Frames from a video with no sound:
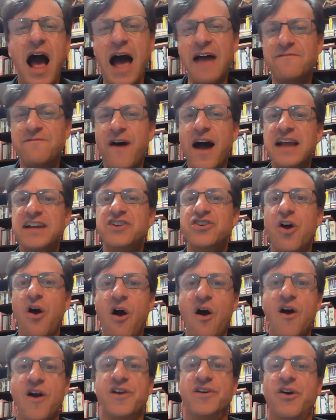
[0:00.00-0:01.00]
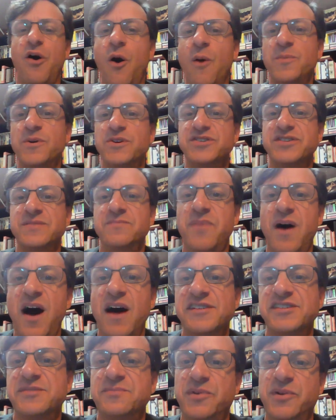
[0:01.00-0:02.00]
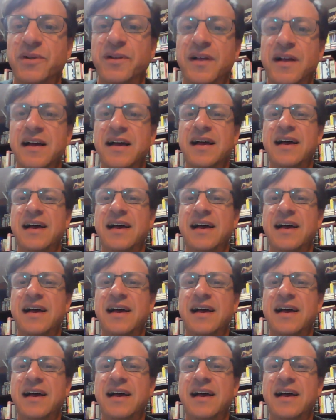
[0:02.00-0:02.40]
I find it hard, almost impossible,